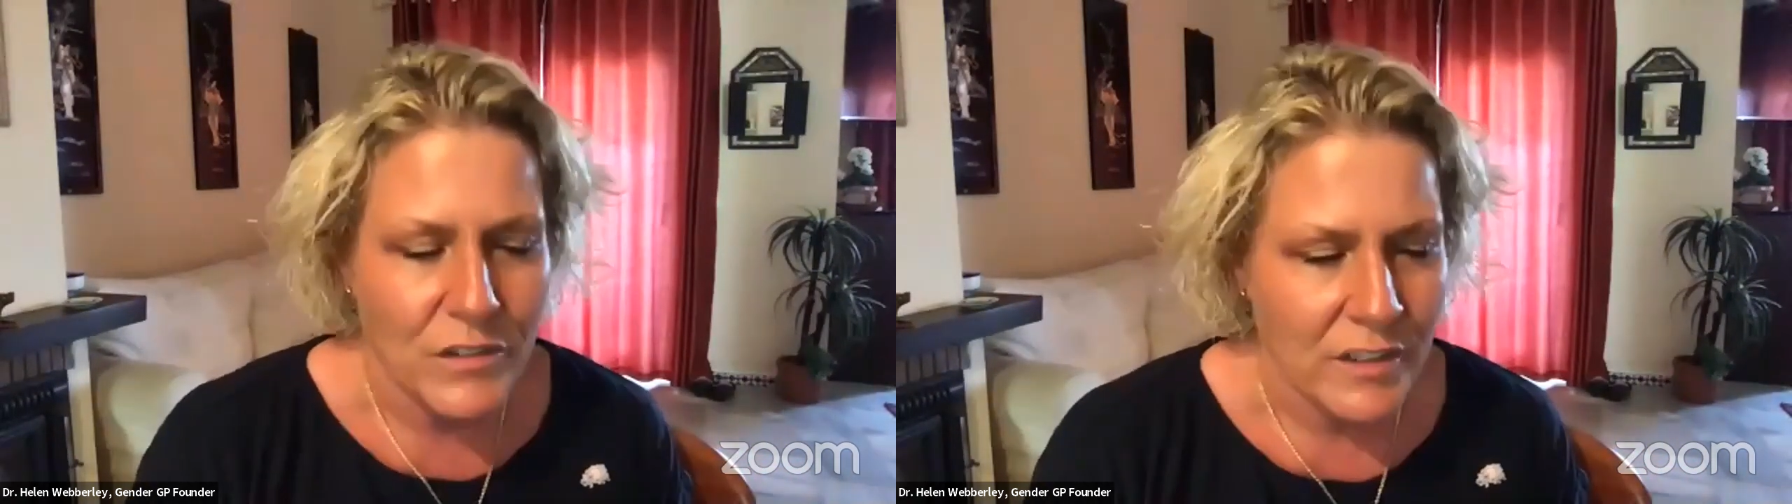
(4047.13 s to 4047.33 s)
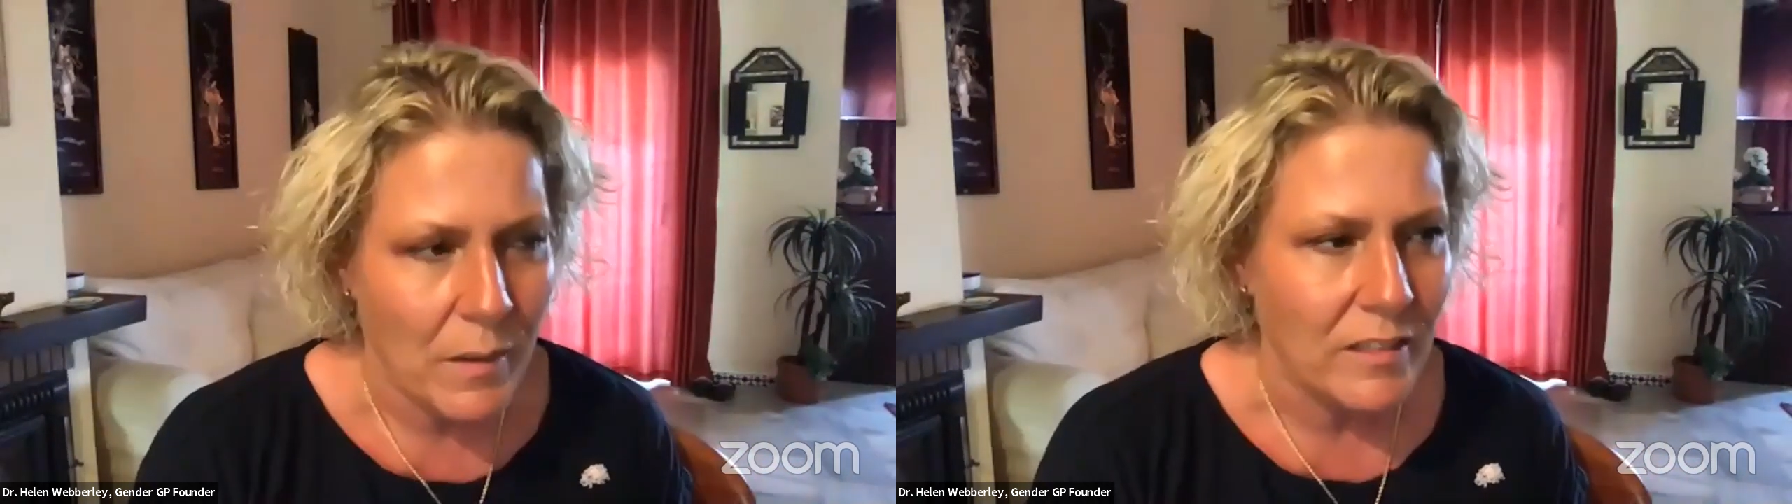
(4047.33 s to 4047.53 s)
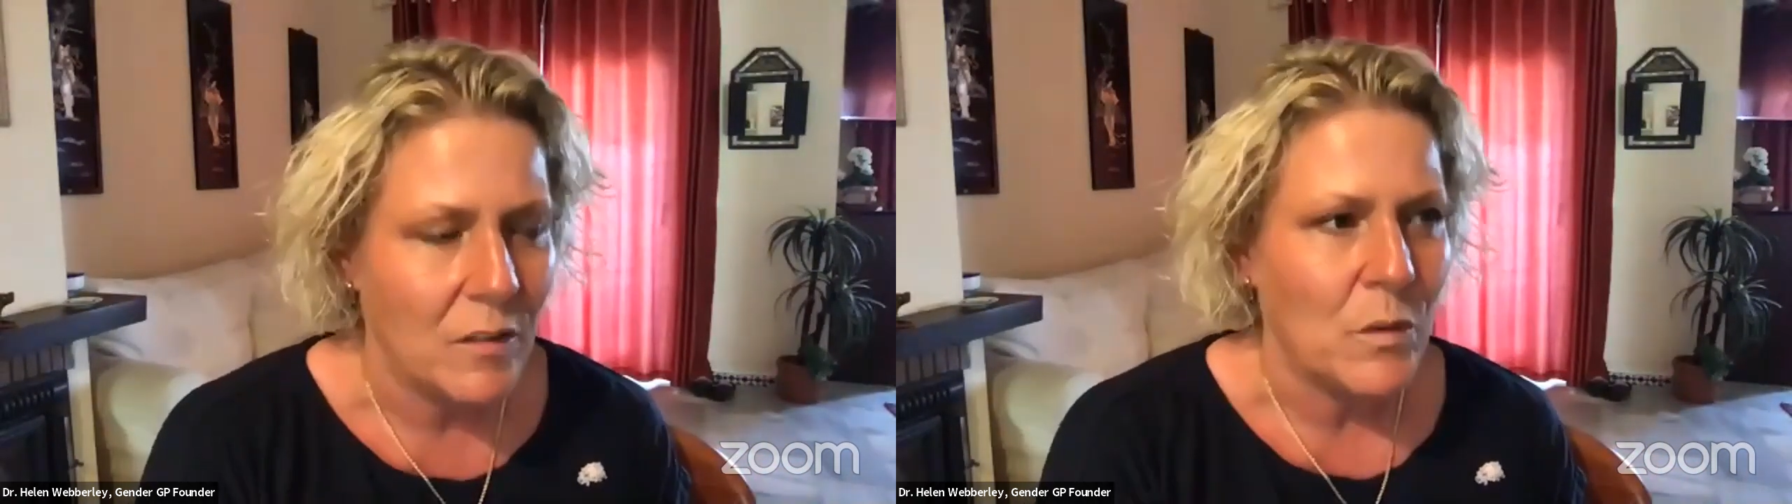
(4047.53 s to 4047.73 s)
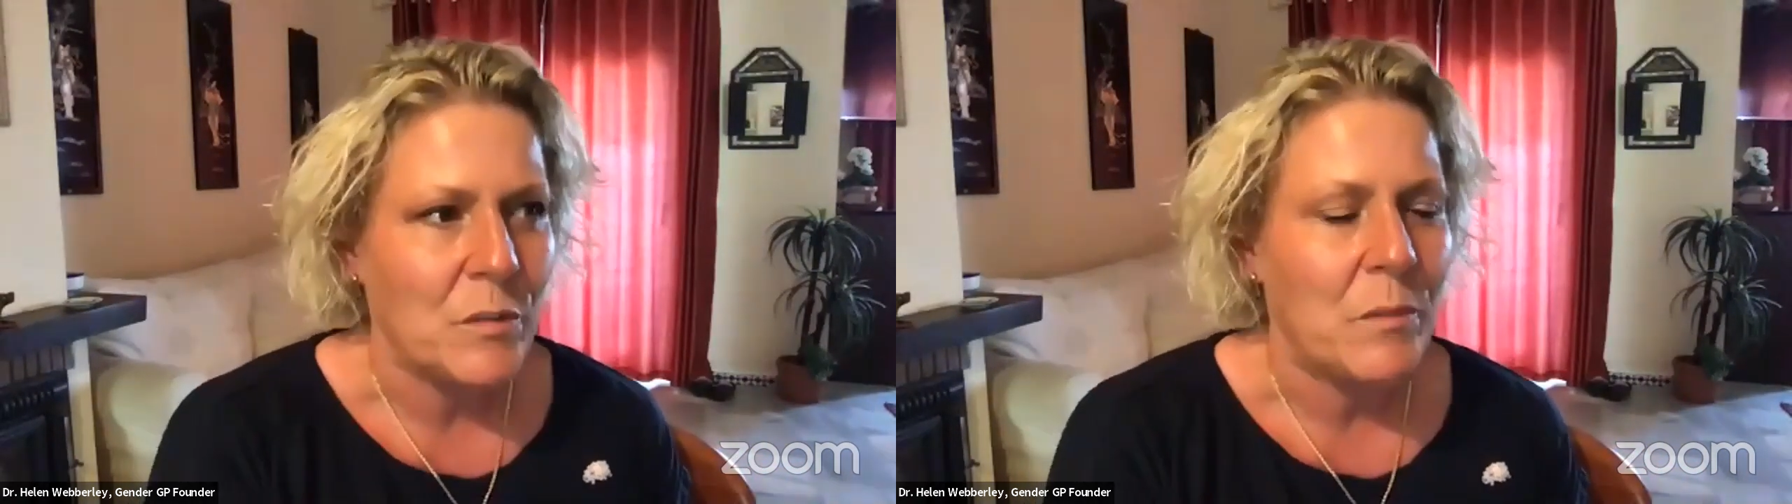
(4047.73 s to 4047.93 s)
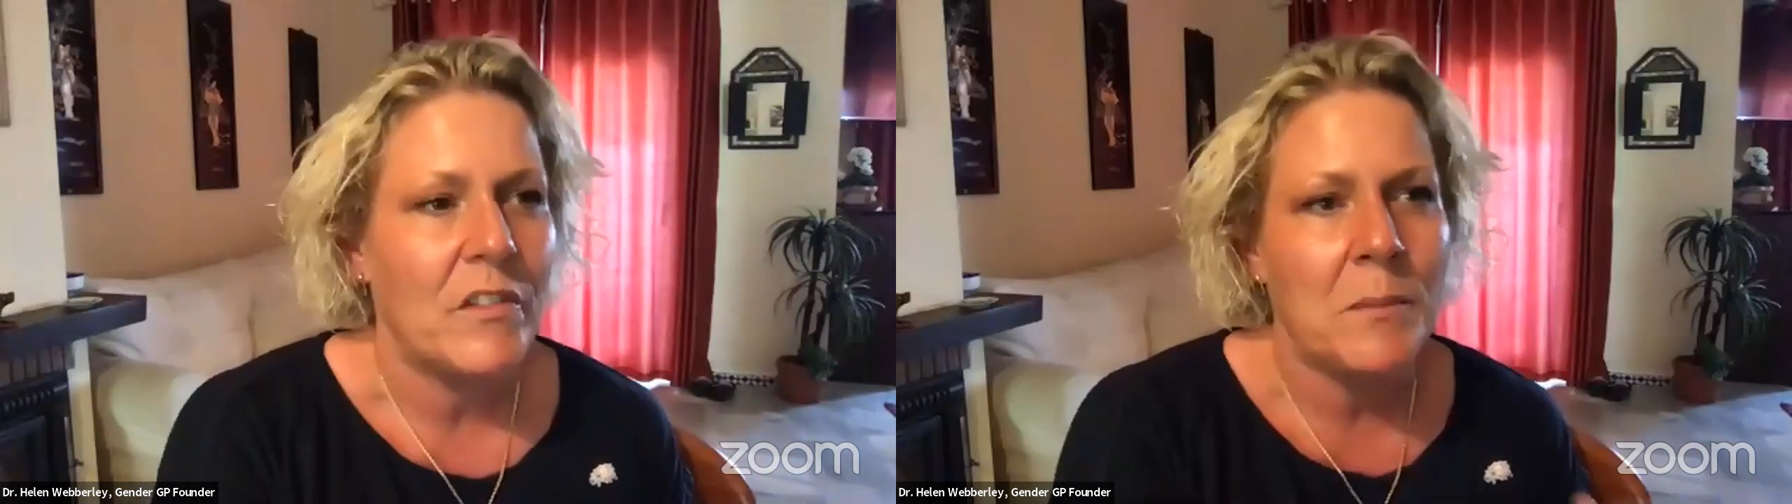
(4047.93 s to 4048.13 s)
Samantha was,
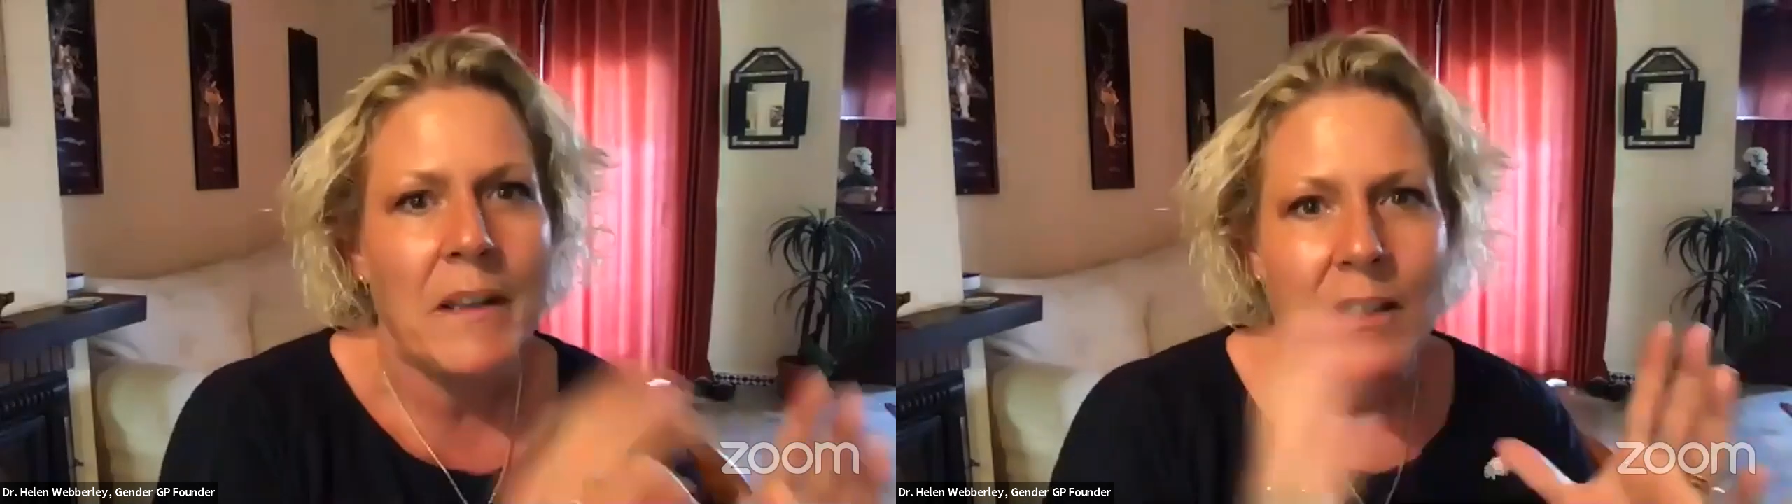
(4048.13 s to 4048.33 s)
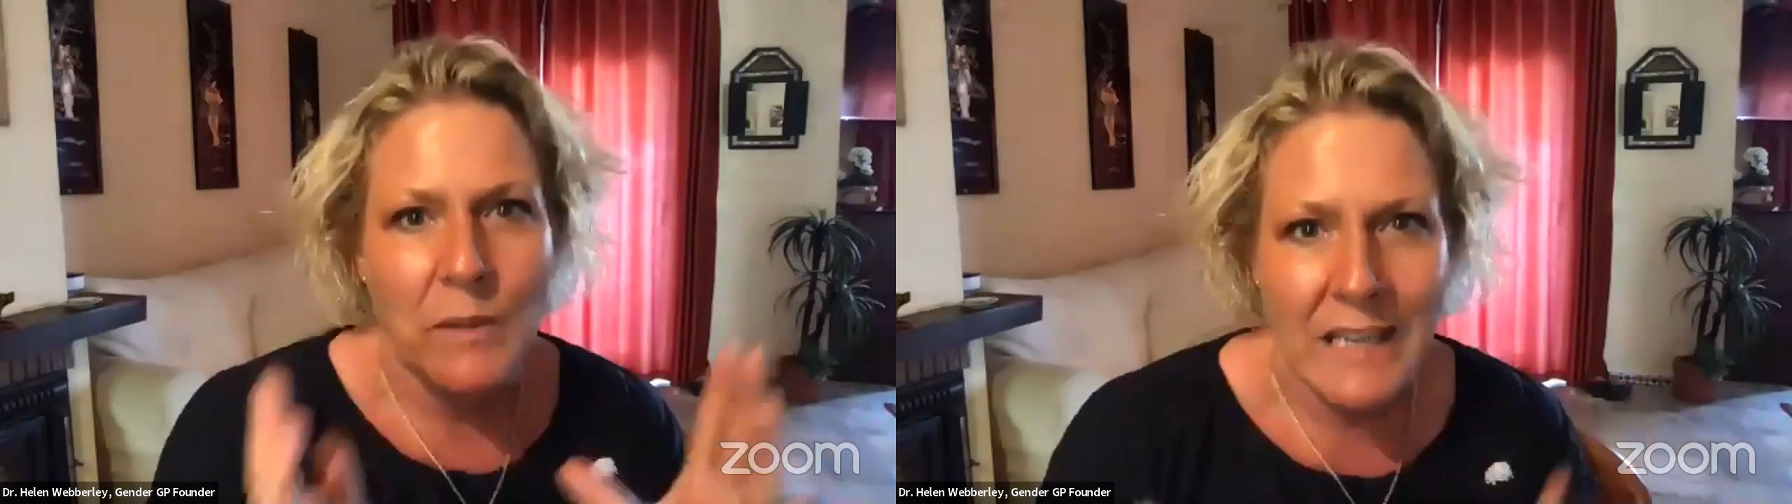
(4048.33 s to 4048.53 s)
but Samantha